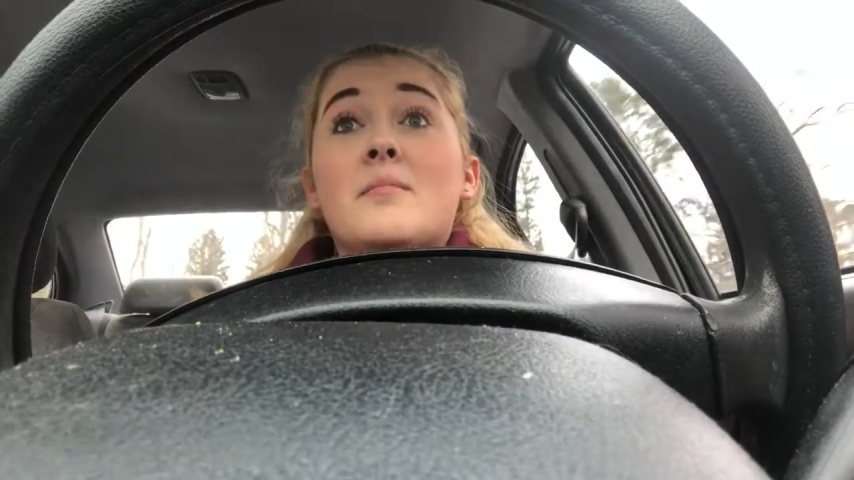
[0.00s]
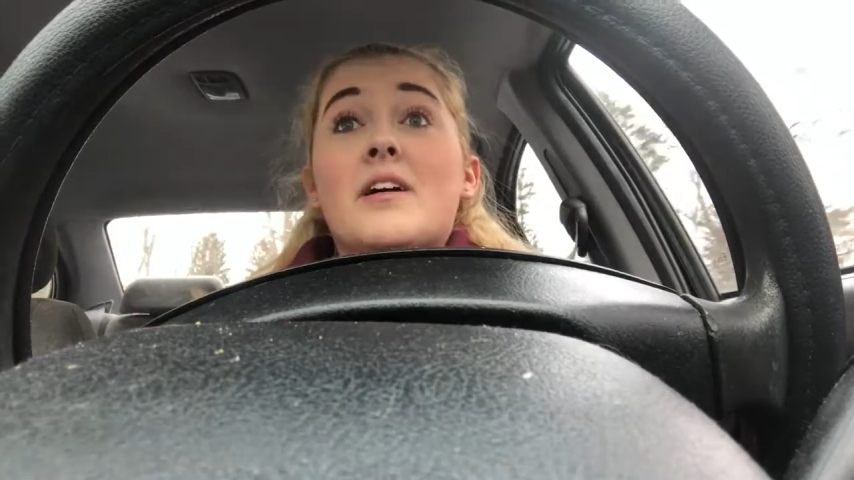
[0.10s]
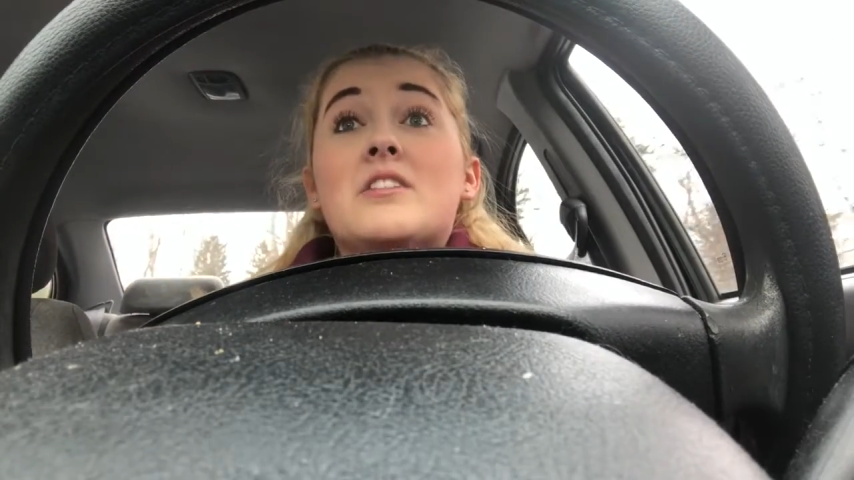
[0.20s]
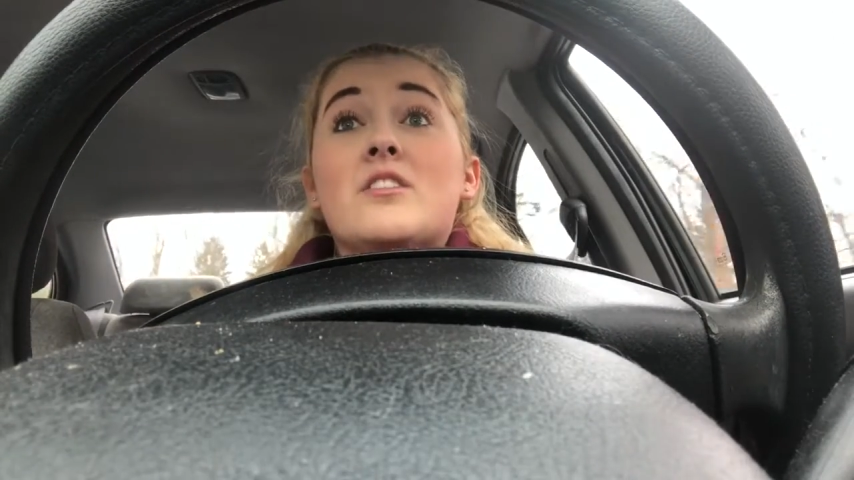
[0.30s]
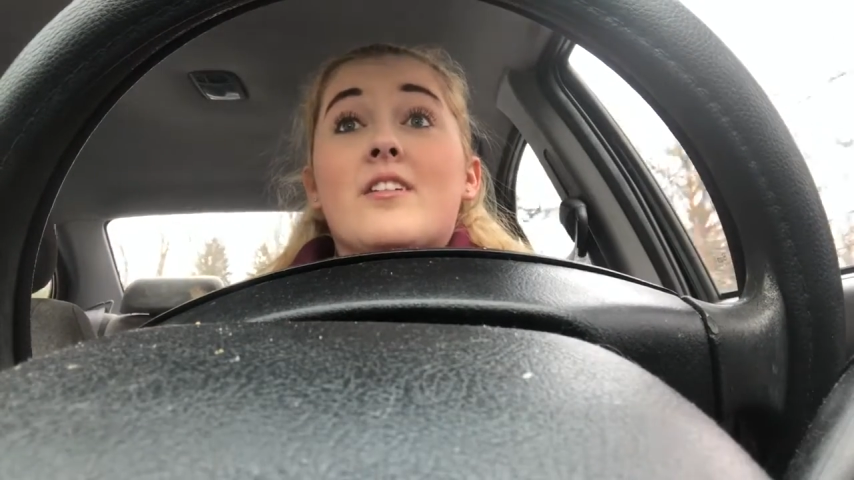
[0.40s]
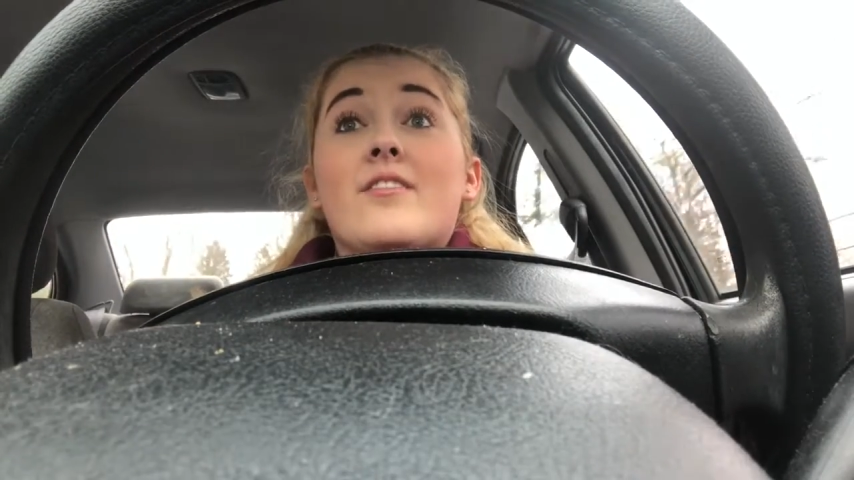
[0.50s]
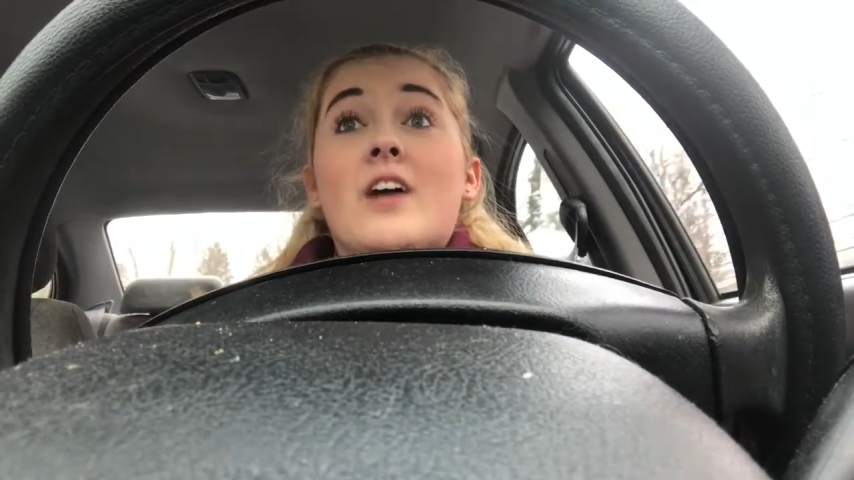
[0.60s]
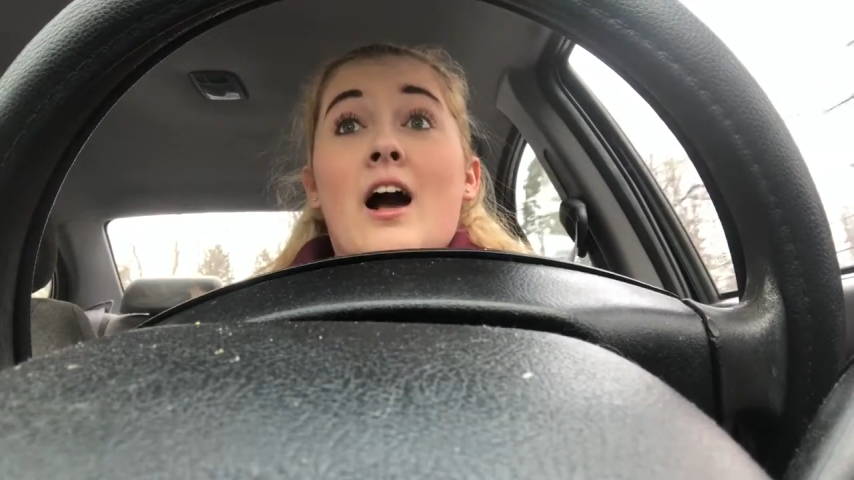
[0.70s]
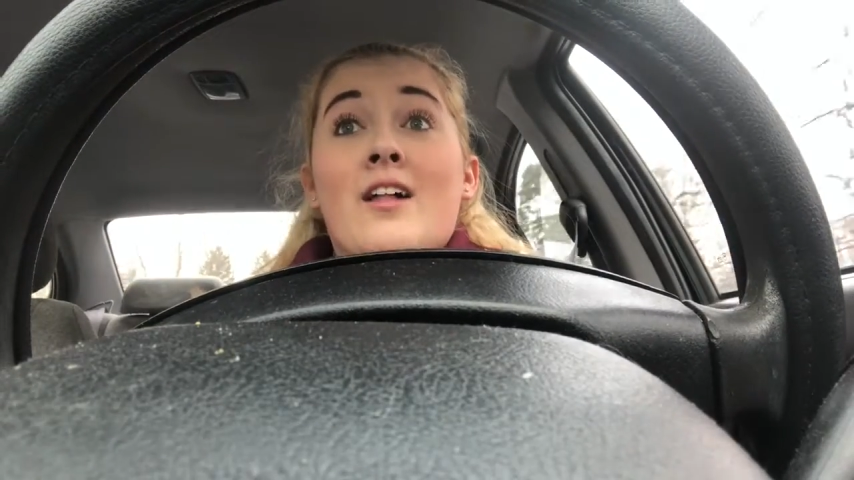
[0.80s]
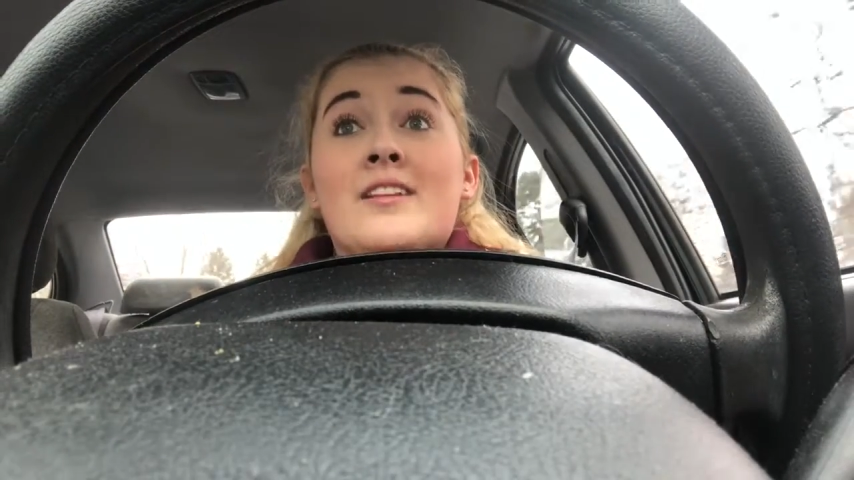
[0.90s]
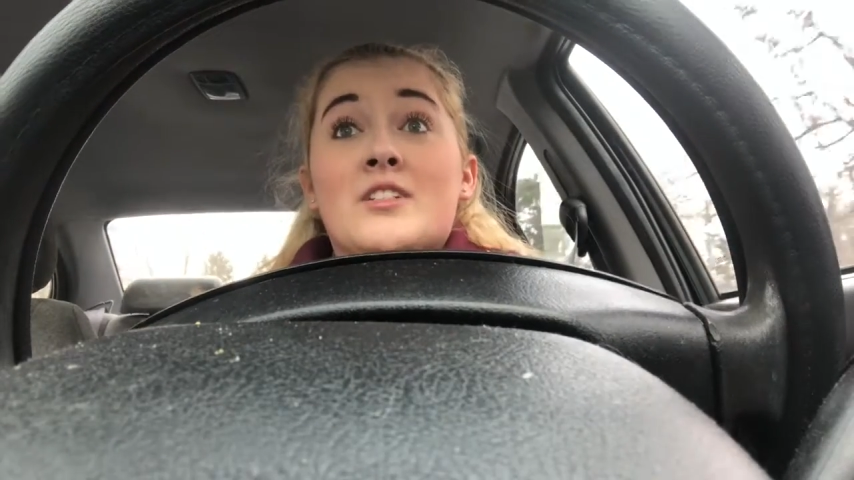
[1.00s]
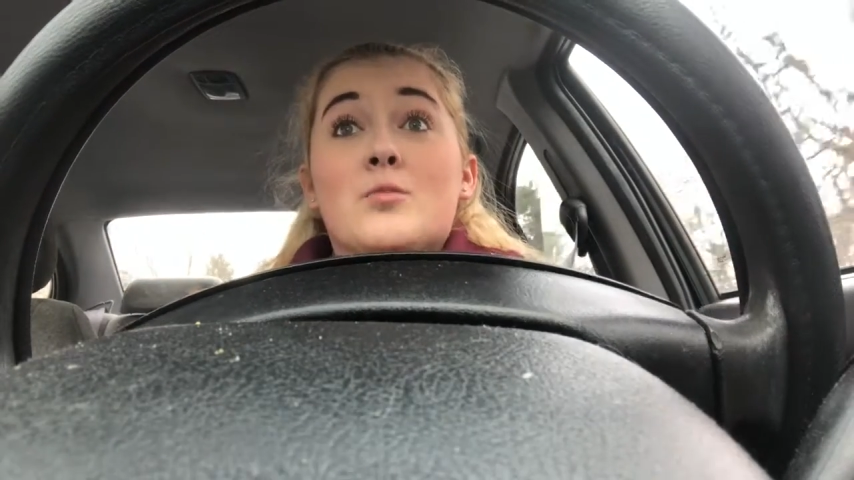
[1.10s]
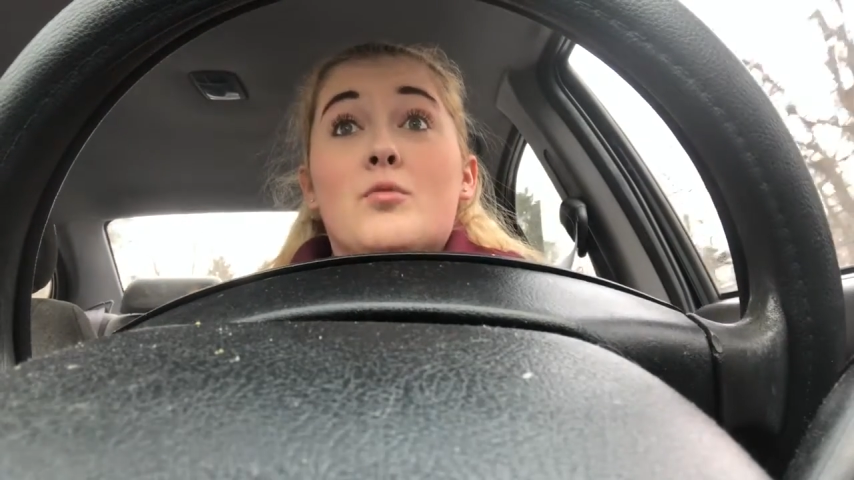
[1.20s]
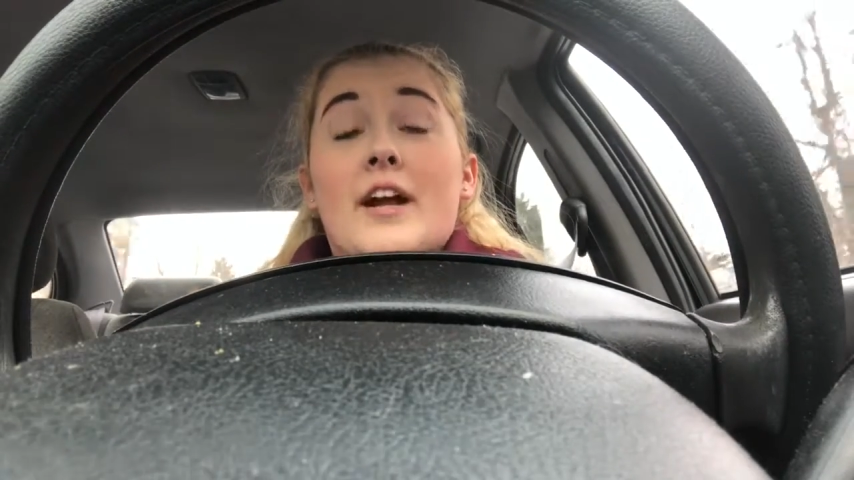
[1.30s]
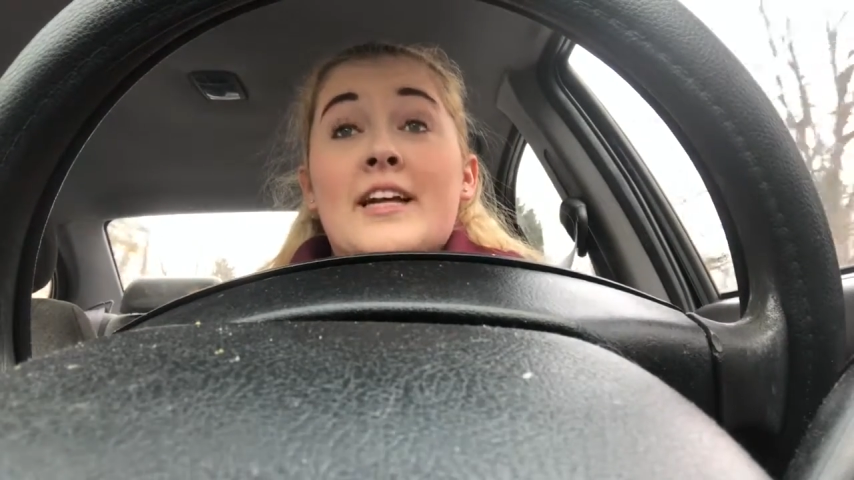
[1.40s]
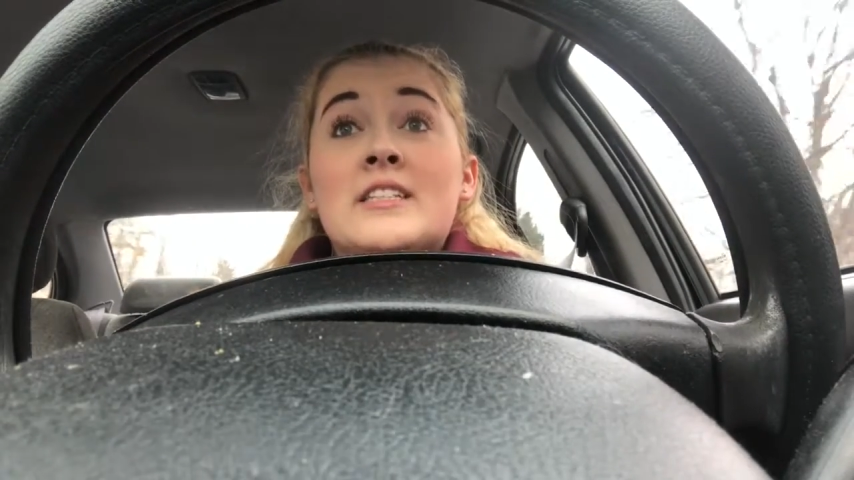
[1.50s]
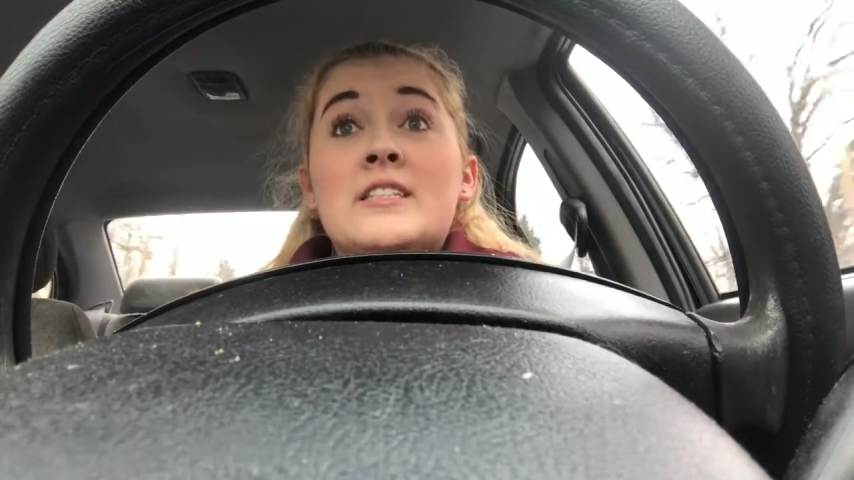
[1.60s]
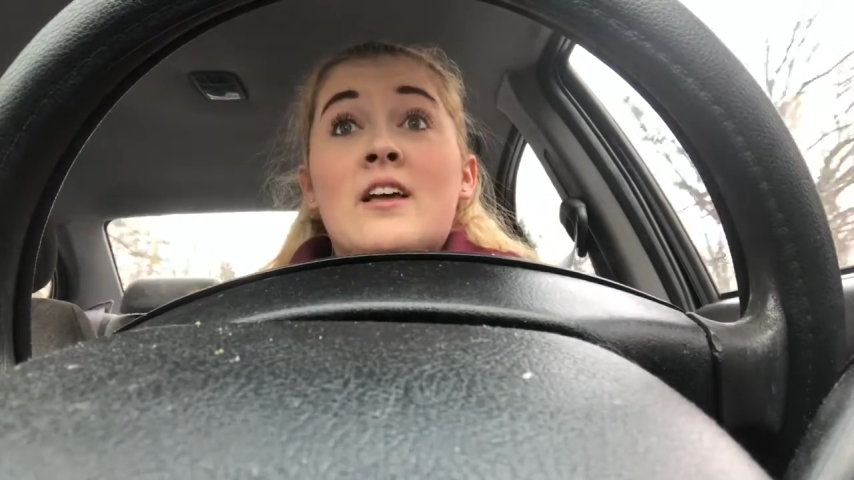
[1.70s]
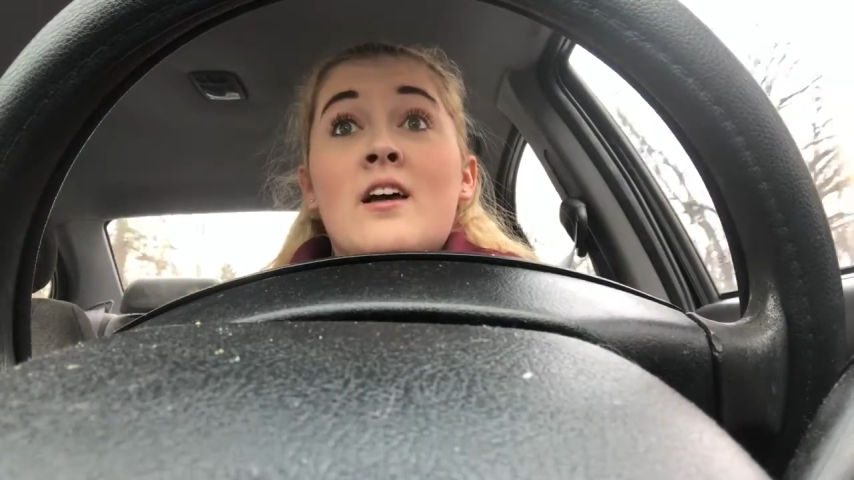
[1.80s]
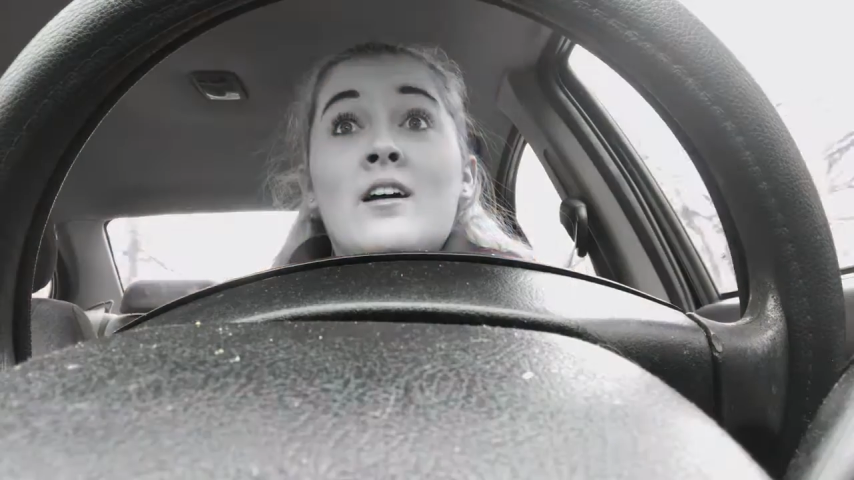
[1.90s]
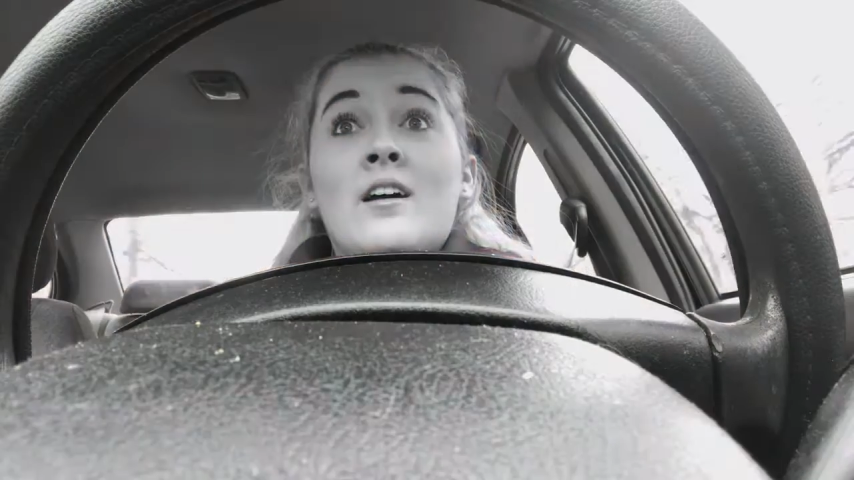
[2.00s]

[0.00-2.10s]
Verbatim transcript: semester of college brings.